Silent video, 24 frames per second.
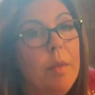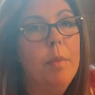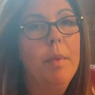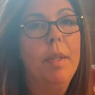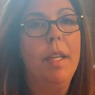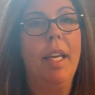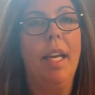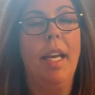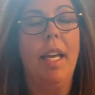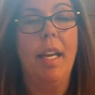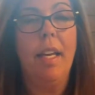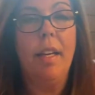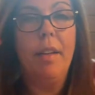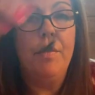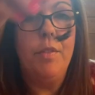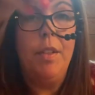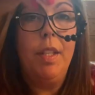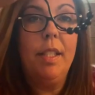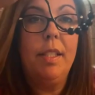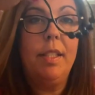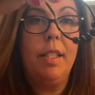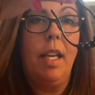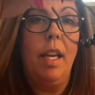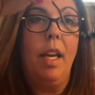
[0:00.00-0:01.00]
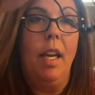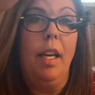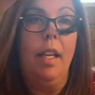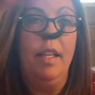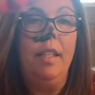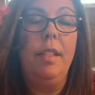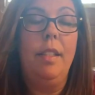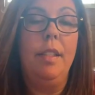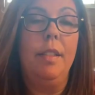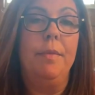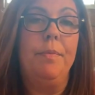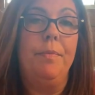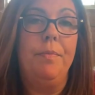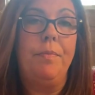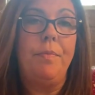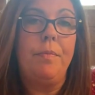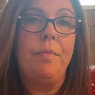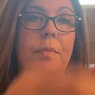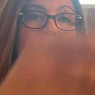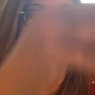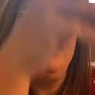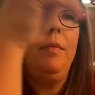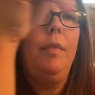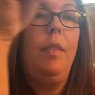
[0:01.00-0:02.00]
we have this kind,
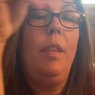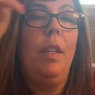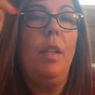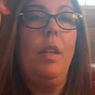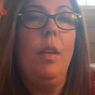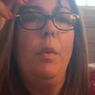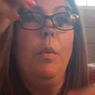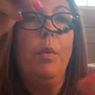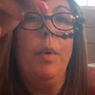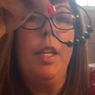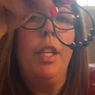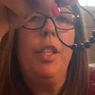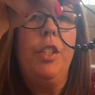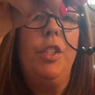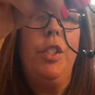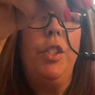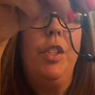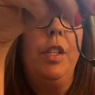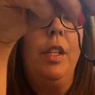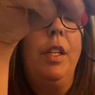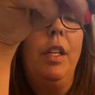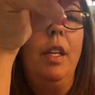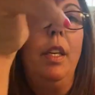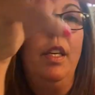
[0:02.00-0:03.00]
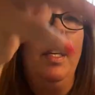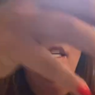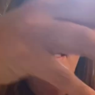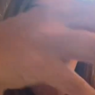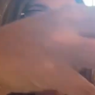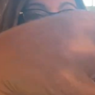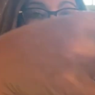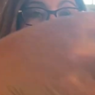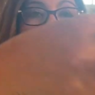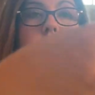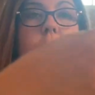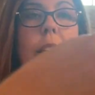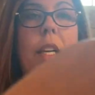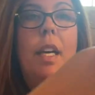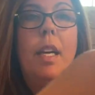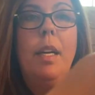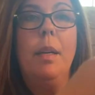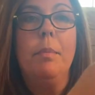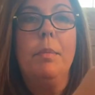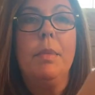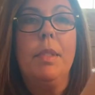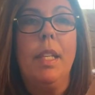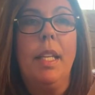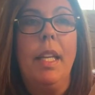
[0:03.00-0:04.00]
which
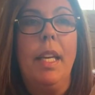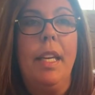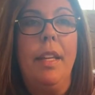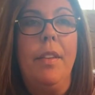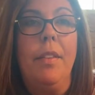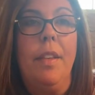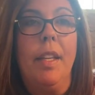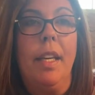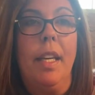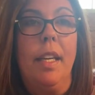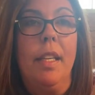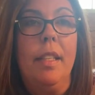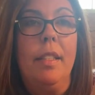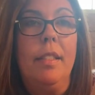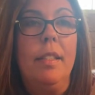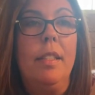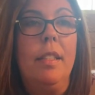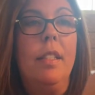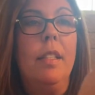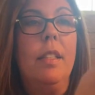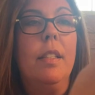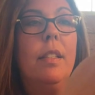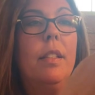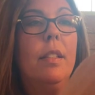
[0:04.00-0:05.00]
comes like this.